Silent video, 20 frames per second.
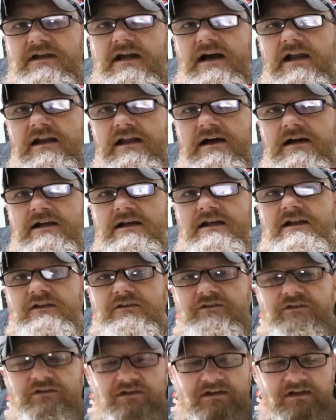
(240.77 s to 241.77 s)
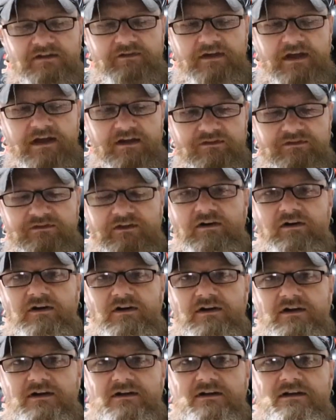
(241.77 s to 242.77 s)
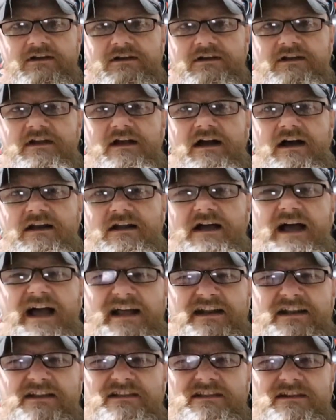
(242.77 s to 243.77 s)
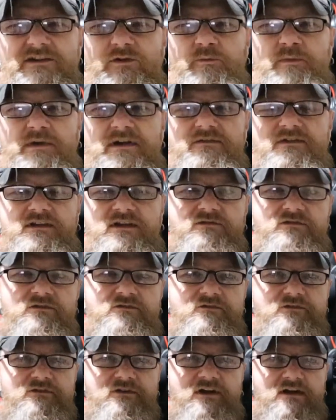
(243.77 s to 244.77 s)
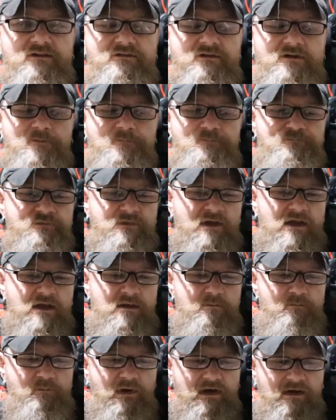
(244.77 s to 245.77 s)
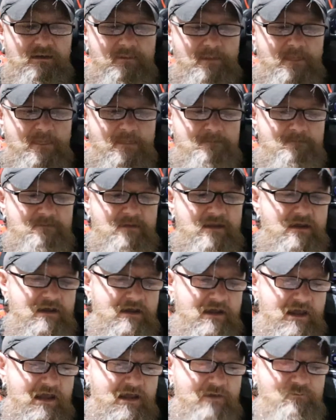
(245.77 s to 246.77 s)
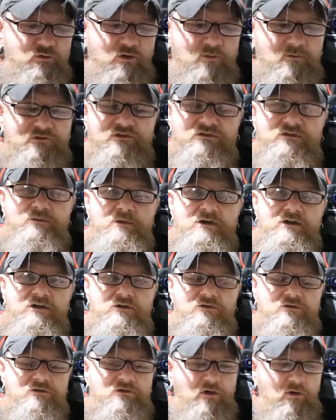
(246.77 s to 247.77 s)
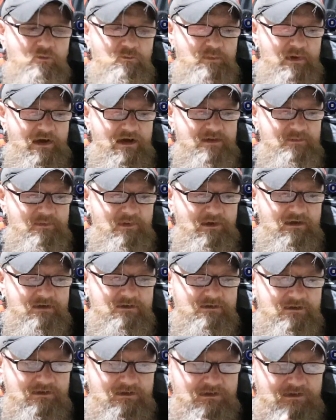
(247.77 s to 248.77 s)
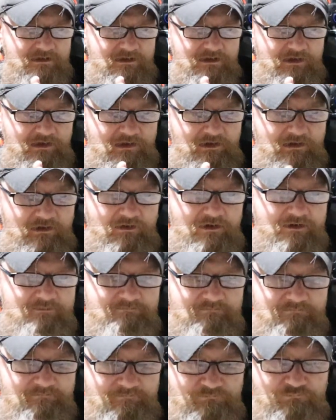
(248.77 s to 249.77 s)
colour to give it a darker colour and a little bit of a different flavour. But it promises to be a good one. On paper, I